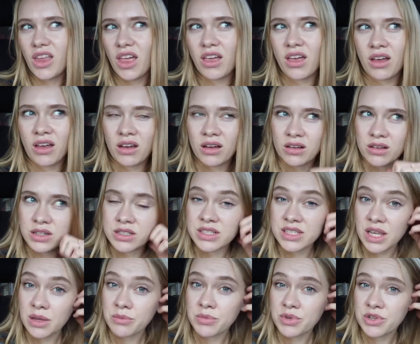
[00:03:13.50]
in
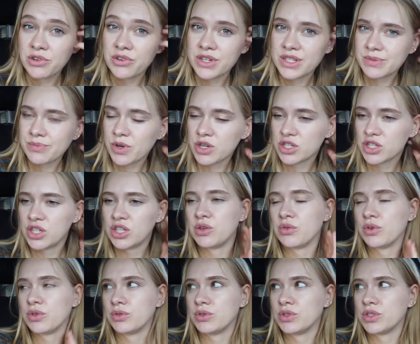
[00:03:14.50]
Siberia,
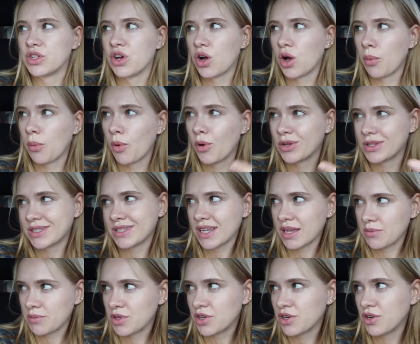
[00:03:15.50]
especially when we talk about
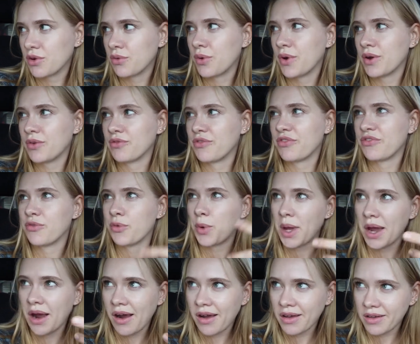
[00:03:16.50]
Siberia,
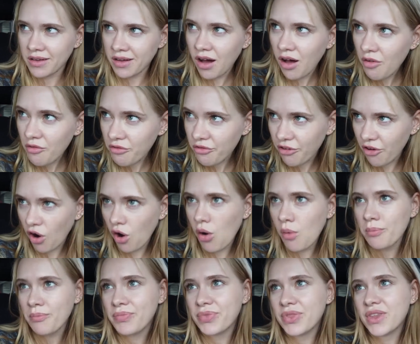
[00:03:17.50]
where I come
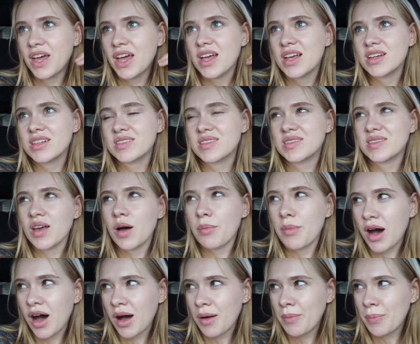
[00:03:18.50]
from,
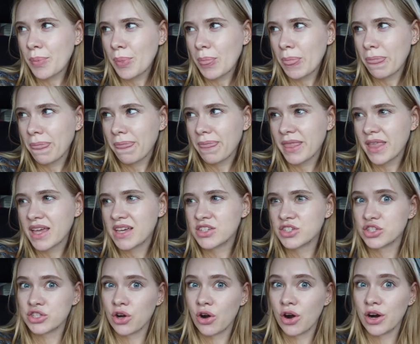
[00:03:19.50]
summer
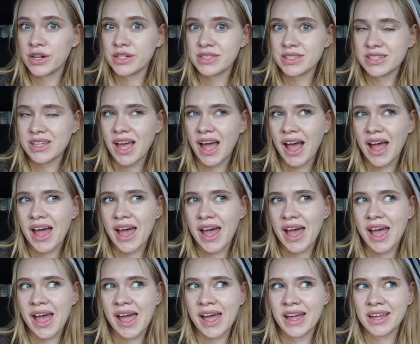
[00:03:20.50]
is short,
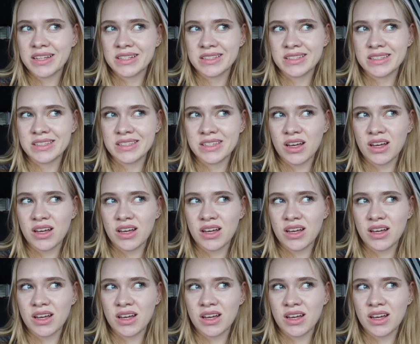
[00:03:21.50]
and